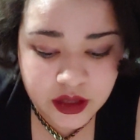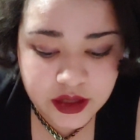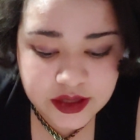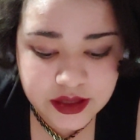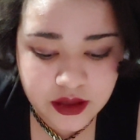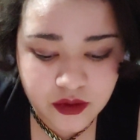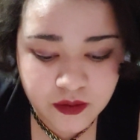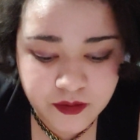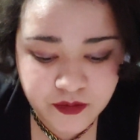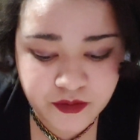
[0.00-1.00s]
So,
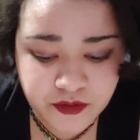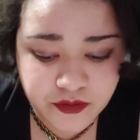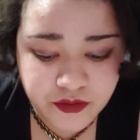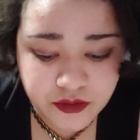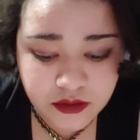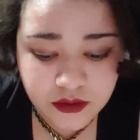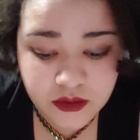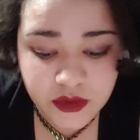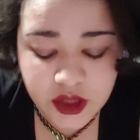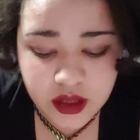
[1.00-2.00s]
a
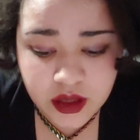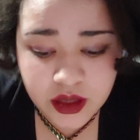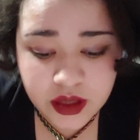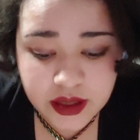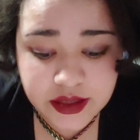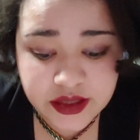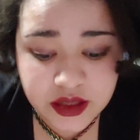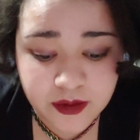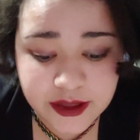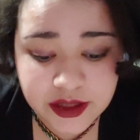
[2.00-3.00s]

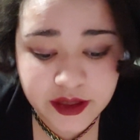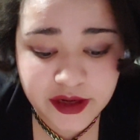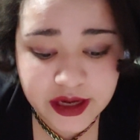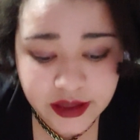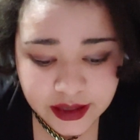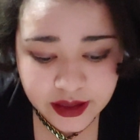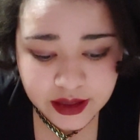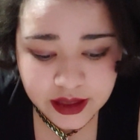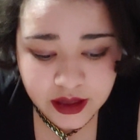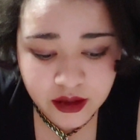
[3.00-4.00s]
disturbance in your
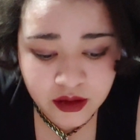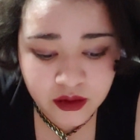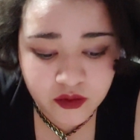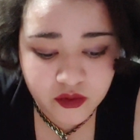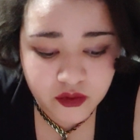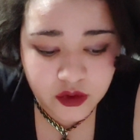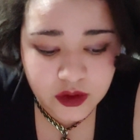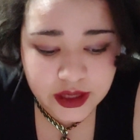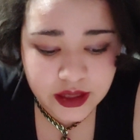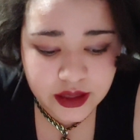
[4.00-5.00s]
identity
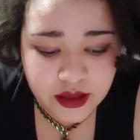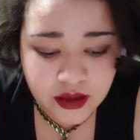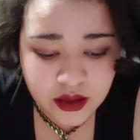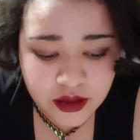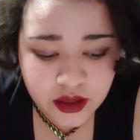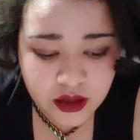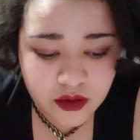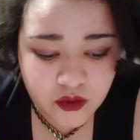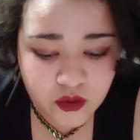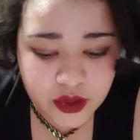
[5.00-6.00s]
related
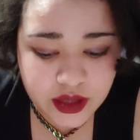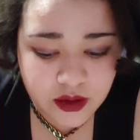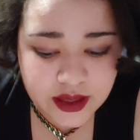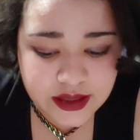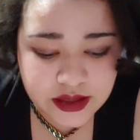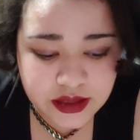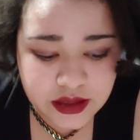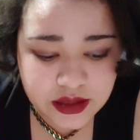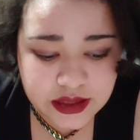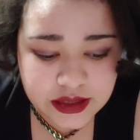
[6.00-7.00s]
with less
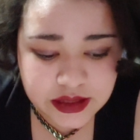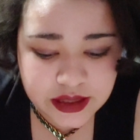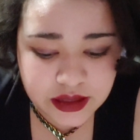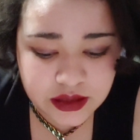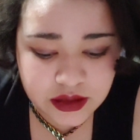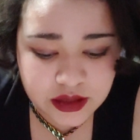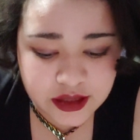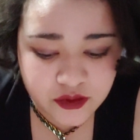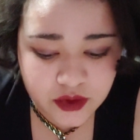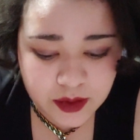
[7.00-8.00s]
than distinct
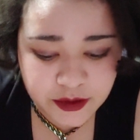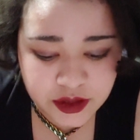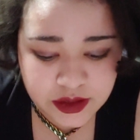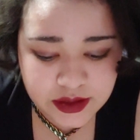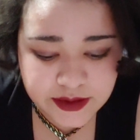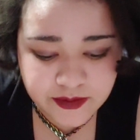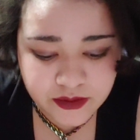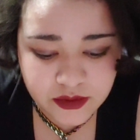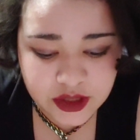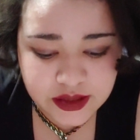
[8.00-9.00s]
disruptions
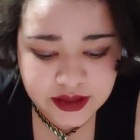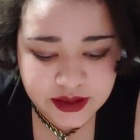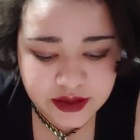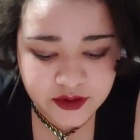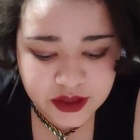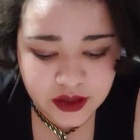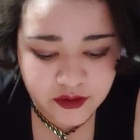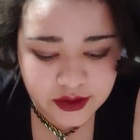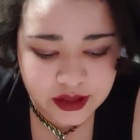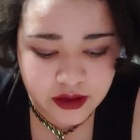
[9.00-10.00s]
in sense of
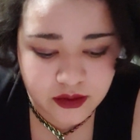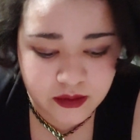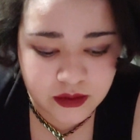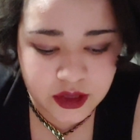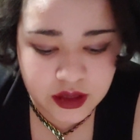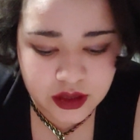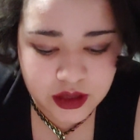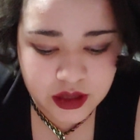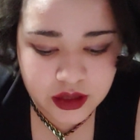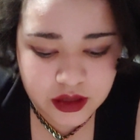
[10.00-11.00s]
self. So,
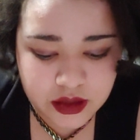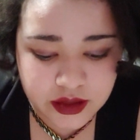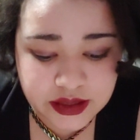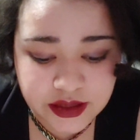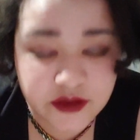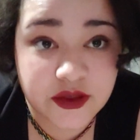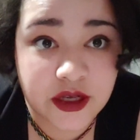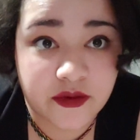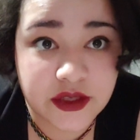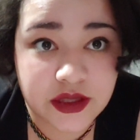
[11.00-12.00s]
your sense of
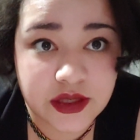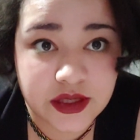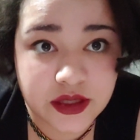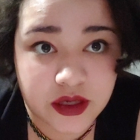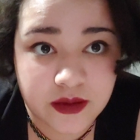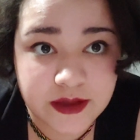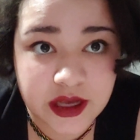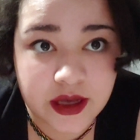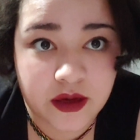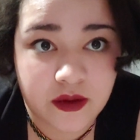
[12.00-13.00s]
self is disturbed,
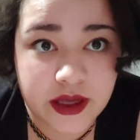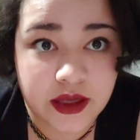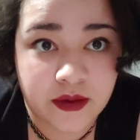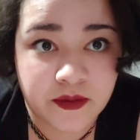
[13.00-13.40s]
kind of like,